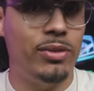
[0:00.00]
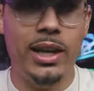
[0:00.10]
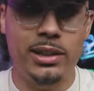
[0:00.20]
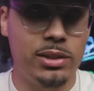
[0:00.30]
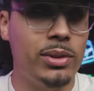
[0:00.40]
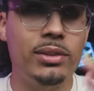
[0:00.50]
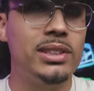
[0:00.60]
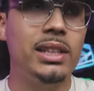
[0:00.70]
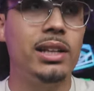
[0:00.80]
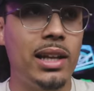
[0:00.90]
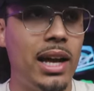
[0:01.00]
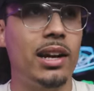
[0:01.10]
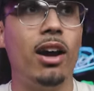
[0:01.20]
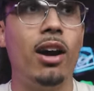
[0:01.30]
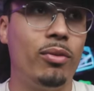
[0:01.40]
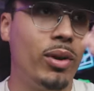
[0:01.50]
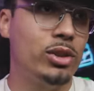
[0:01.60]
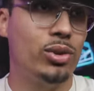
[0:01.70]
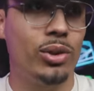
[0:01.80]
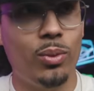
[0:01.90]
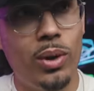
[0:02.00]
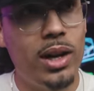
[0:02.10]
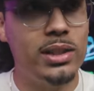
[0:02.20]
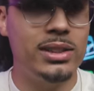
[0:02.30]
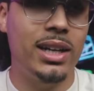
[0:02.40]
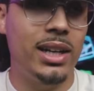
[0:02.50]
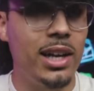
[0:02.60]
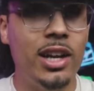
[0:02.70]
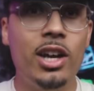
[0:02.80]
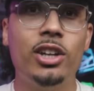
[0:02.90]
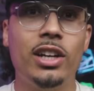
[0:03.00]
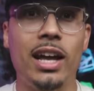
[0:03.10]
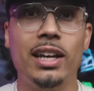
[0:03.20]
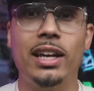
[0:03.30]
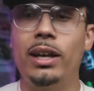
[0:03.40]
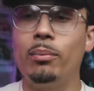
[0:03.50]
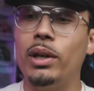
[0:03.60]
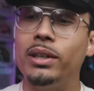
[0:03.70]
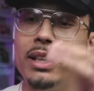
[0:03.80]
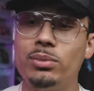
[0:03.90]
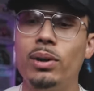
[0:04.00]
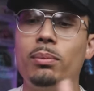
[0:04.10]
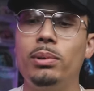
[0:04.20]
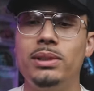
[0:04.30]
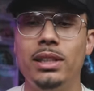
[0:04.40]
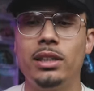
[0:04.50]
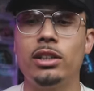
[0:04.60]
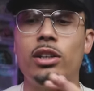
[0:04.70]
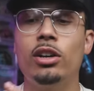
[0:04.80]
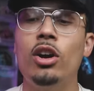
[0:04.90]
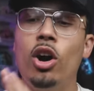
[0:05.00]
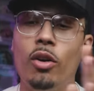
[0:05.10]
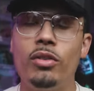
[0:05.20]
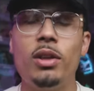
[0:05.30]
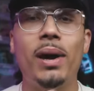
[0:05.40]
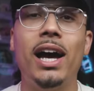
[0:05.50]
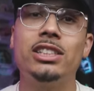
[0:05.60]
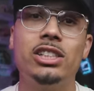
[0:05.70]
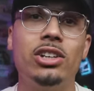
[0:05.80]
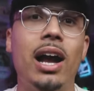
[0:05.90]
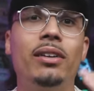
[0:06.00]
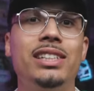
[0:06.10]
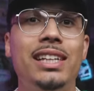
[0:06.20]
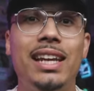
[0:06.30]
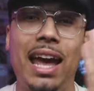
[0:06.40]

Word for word: faked and we've seen a lot of the Off-White Jordan 1s, da da da. You kind of get it. But this one in particular, over the past year, year, I've seen